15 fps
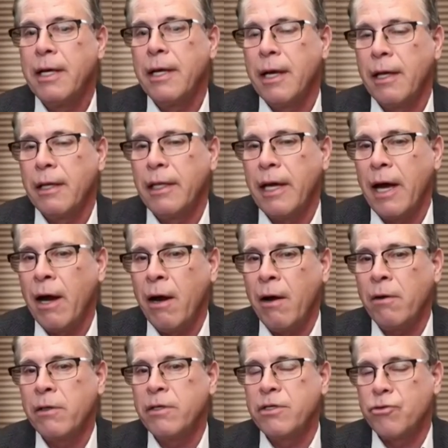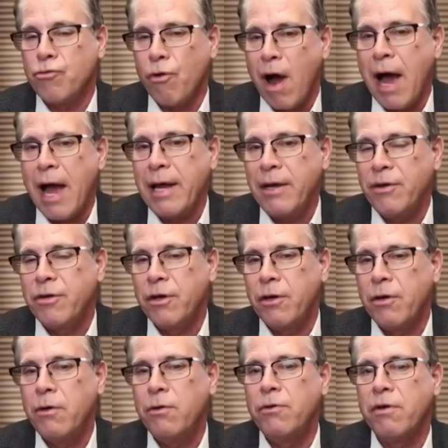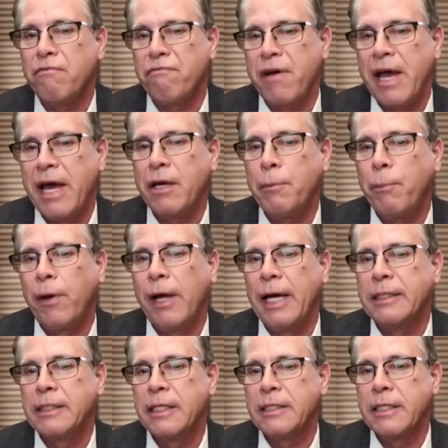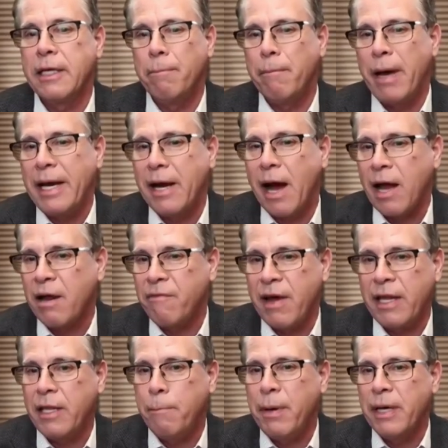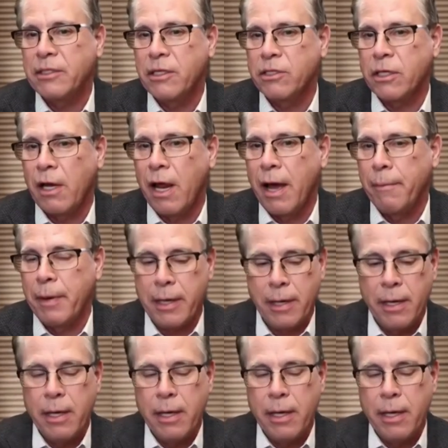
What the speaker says: they're trying to defend places that may not have had the business climate,